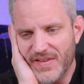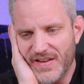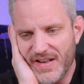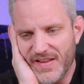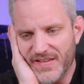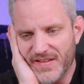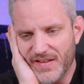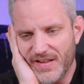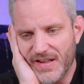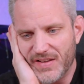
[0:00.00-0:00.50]
that
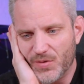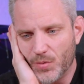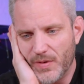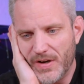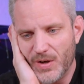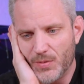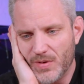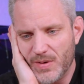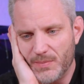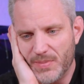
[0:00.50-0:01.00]
it's
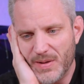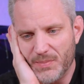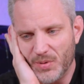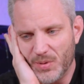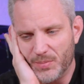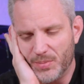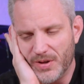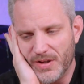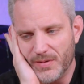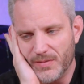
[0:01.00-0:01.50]
weird when
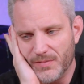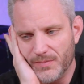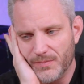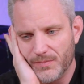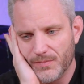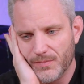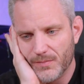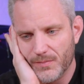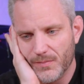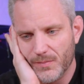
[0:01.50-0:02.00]
people put
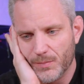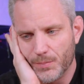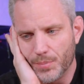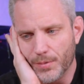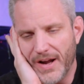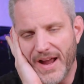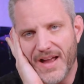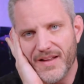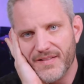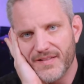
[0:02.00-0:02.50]

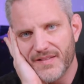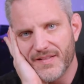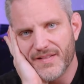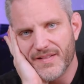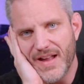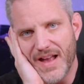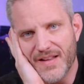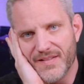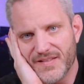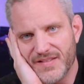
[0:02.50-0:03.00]

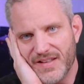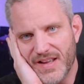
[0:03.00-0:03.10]
brands as